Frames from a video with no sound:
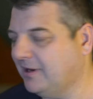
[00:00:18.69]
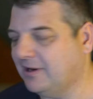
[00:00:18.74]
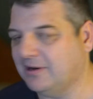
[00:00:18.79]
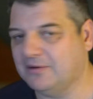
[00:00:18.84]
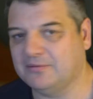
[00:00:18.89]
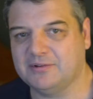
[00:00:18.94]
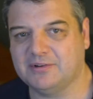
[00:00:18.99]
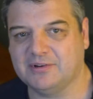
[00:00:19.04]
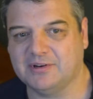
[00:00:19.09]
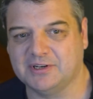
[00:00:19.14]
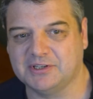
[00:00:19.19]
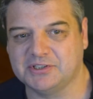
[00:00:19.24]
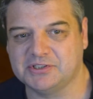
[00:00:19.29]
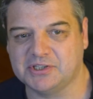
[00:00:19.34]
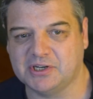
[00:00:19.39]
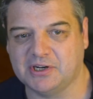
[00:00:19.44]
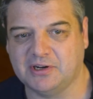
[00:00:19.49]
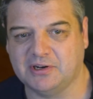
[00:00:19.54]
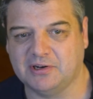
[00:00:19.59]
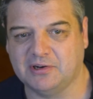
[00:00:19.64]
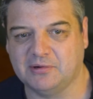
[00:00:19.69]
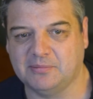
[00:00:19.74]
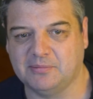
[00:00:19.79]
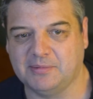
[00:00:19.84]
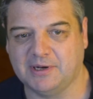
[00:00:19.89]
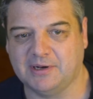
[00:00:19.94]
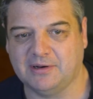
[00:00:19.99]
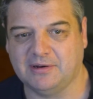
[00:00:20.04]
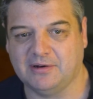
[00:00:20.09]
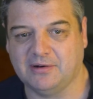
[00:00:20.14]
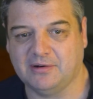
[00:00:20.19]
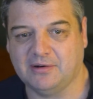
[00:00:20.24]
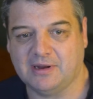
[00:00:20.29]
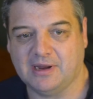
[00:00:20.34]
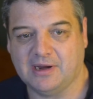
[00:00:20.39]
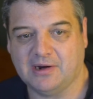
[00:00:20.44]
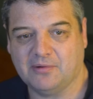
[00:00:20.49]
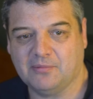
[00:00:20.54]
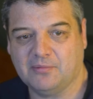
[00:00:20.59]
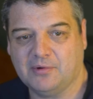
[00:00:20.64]
and I'm just going to show you a little bit on
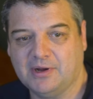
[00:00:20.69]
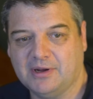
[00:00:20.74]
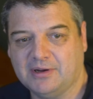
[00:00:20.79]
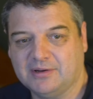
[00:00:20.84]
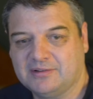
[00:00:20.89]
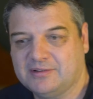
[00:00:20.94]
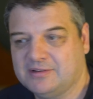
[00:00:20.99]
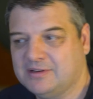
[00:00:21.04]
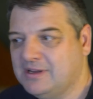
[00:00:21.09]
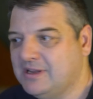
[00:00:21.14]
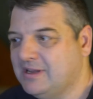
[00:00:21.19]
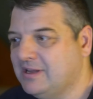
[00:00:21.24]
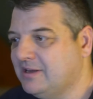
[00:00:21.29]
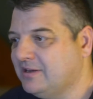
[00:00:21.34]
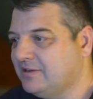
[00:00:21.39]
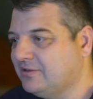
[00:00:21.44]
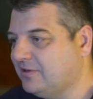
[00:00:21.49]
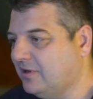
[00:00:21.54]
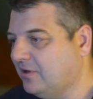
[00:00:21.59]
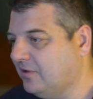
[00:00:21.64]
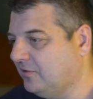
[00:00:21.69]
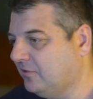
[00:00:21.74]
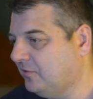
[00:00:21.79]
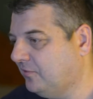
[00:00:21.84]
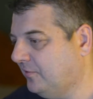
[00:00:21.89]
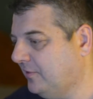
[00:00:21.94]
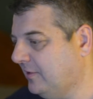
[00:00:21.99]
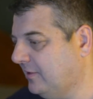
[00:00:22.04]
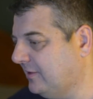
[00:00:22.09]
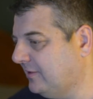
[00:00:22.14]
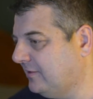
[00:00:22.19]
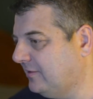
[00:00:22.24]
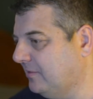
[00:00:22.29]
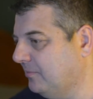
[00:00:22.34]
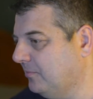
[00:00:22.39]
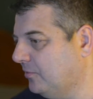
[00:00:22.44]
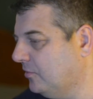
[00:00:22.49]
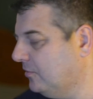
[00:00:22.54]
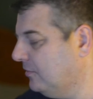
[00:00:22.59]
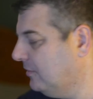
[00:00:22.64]
how it works. So it's very
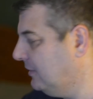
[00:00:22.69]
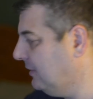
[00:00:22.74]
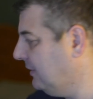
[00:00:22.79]
simple.